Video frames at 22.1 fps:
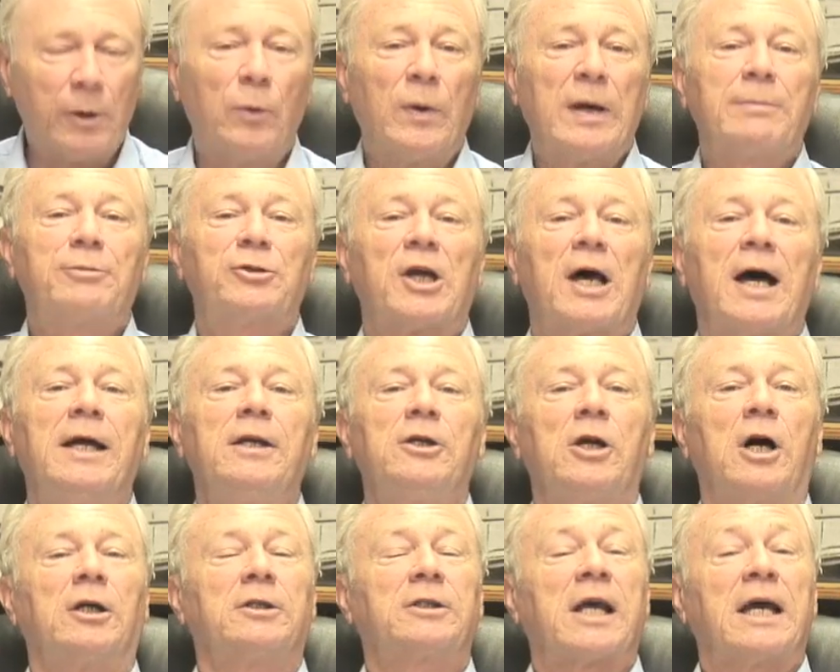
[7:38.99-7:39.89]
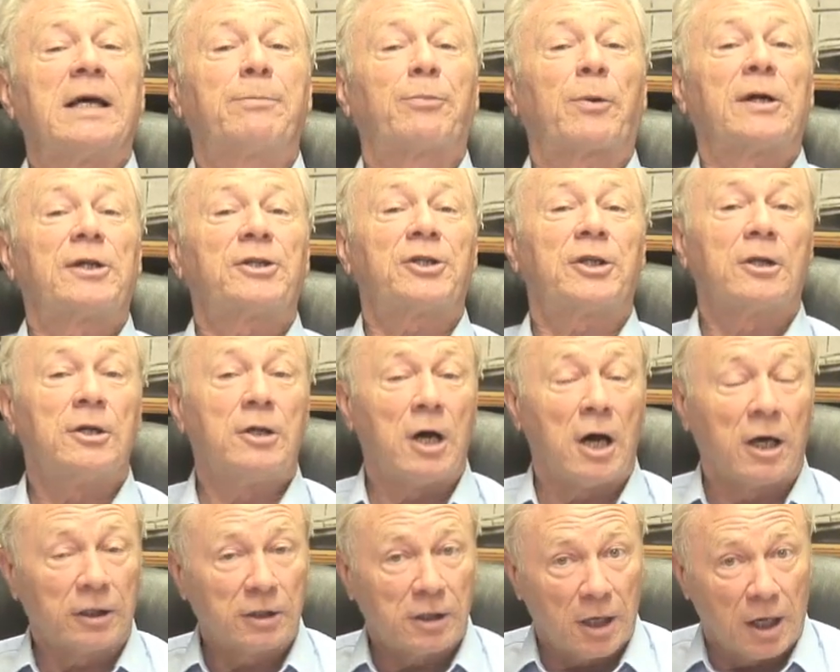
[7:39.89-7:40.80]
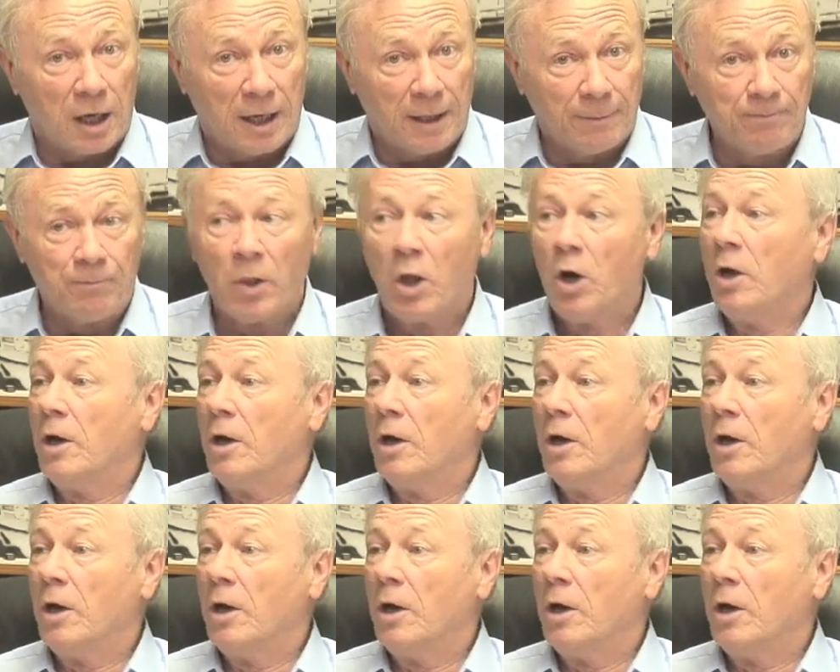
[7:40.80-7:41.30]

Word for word: website, donkpreston.com,